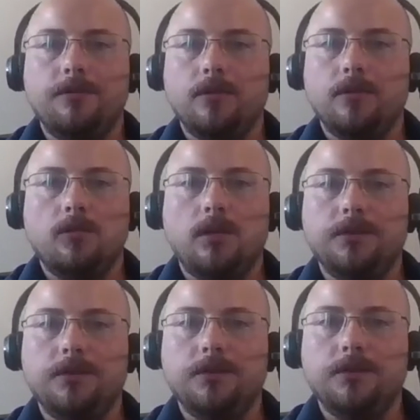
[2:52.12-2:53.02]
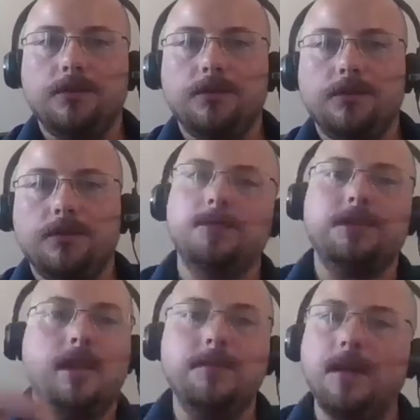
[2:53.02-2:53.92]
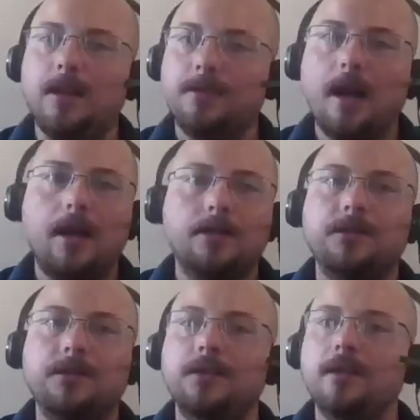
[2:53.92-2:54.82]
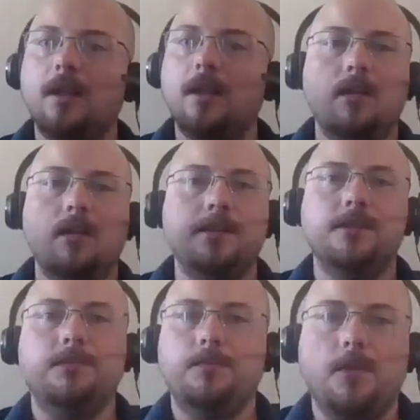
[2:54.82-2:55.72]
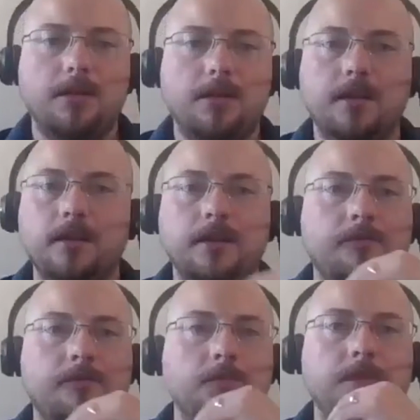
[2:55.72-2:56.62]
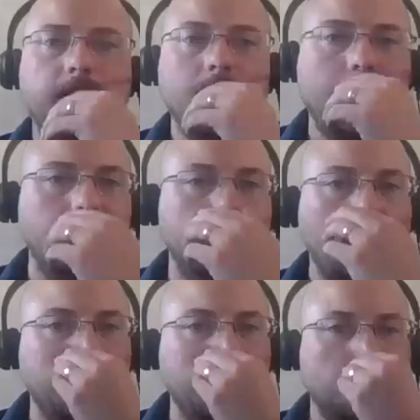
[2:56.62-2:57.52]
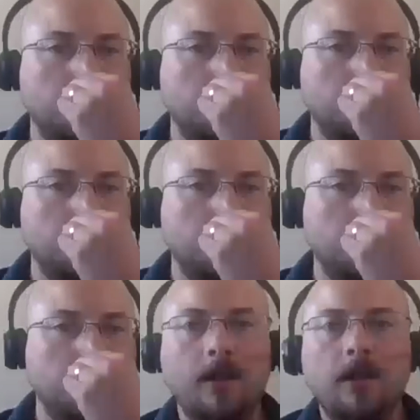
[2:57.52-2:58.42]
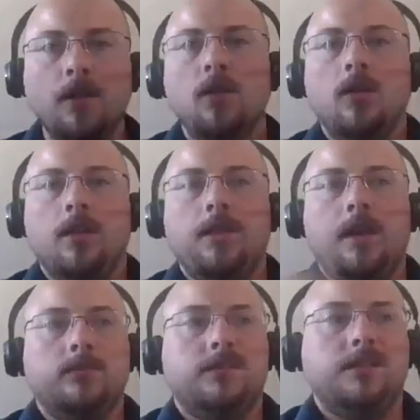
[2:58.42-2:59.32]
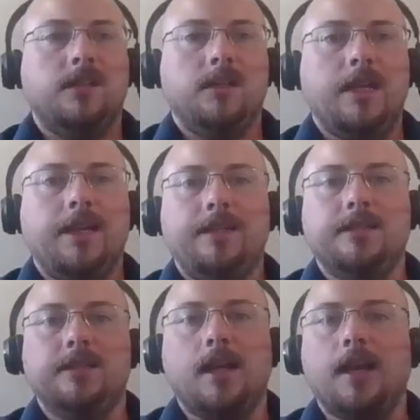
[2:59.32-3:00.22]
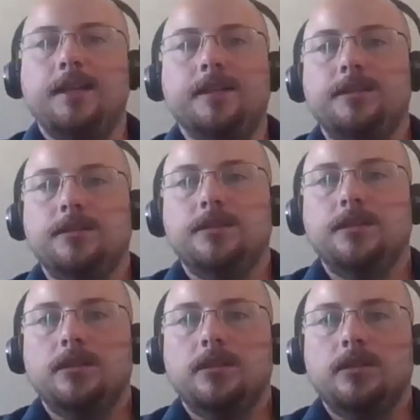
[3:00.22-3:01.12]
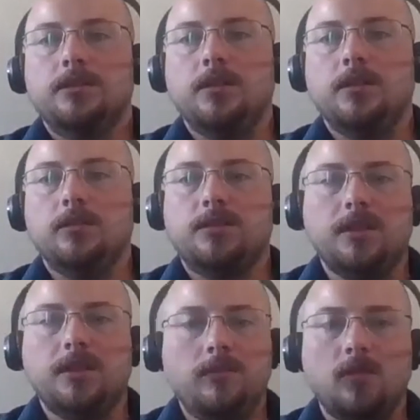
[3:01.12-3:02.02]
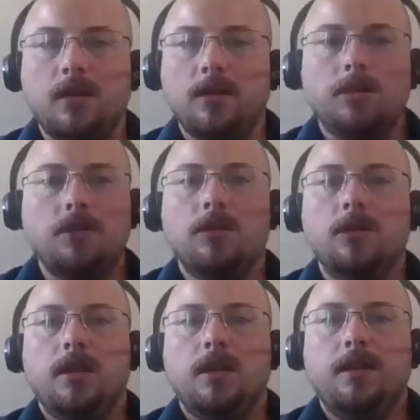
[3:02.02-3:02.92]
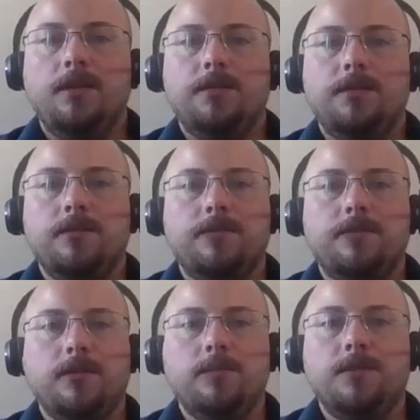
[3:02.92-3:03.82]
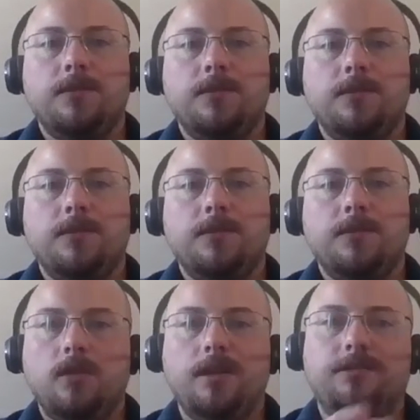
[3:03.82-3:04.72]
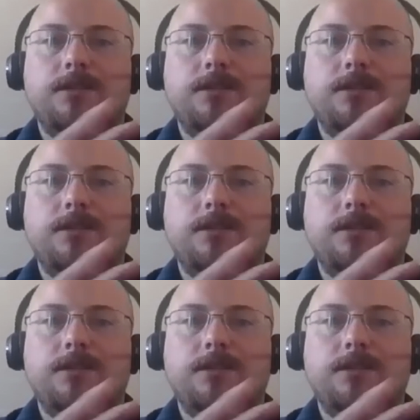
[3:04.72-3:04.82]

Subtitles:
it was that all the neighbors came out of their houses and they all had this party and everybody ate hot dogs and did all that. And that was in the 80s and 90s. So somewhere even from there, we've